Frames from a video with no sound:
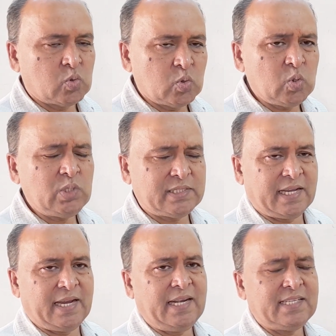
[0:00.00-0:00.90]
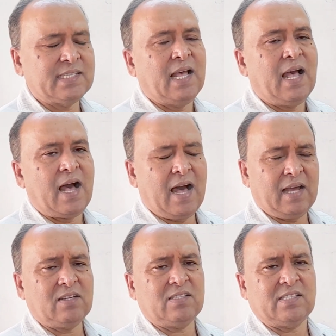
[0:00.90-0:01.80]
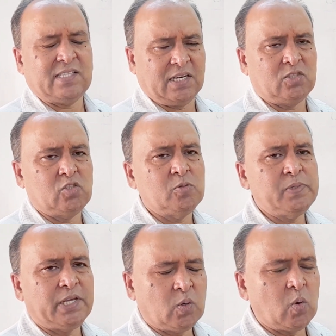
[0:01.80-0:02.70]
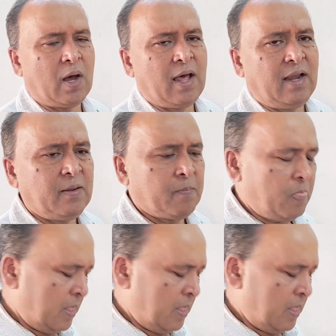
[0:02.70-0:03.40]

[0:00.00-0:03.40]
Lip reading: Two sets are said to be equal